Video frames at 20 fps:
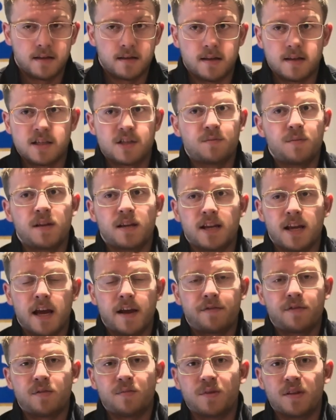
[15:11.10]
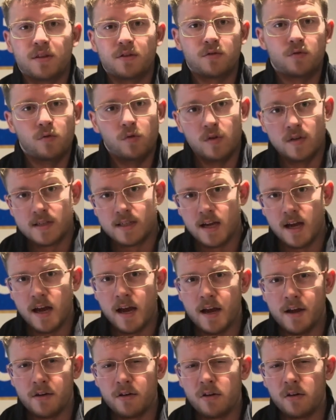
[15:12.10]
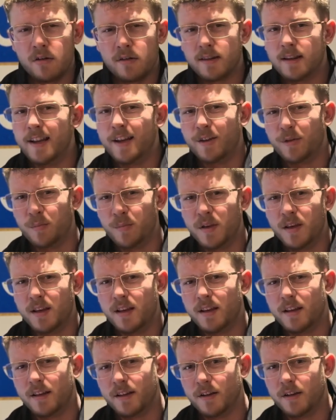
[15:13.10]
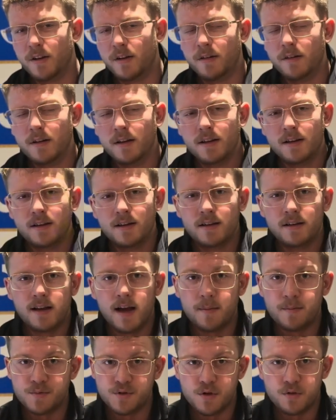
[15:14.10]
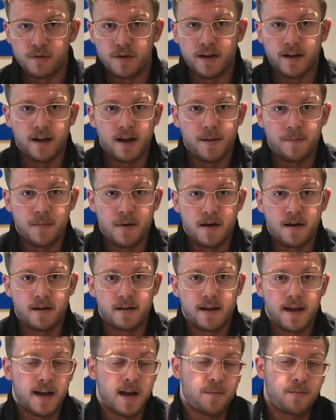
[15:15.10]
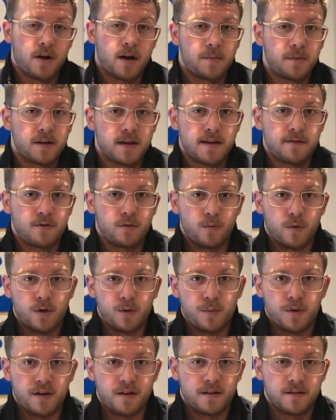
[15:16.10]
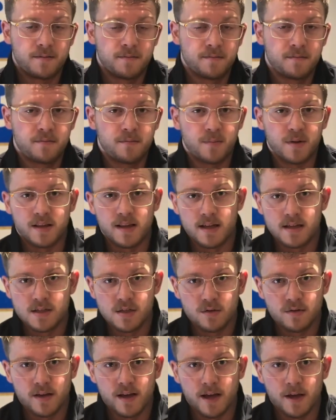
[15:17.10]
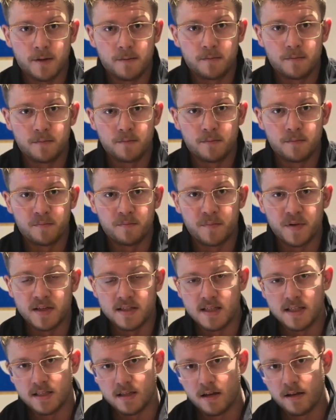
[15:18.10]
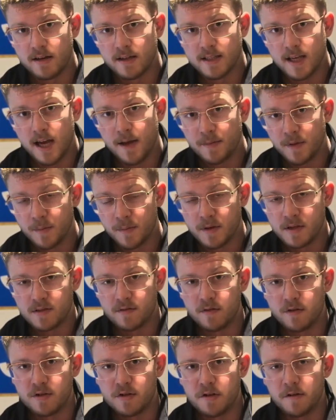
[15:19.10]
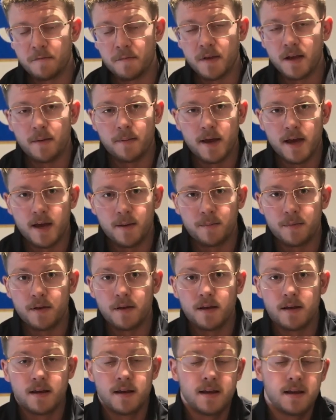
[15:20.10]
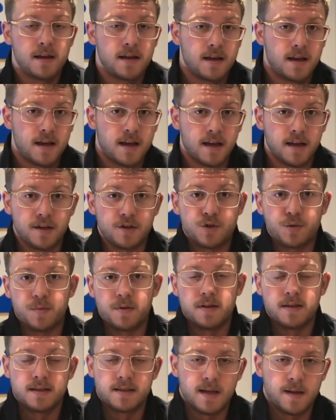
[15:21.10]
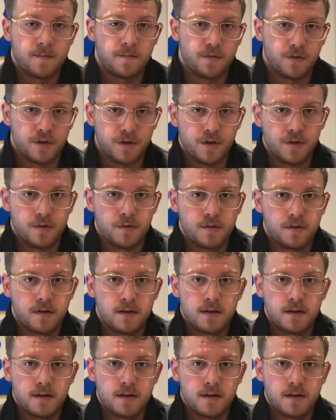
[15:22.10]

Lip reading: Doesn't mean you have to be the coolest guy on earth like me, you know? I'm joking, I'm not, and I probably never will be. But that's okay, because as long as I'm the best version of me, I'm happy. And it should be the same for you.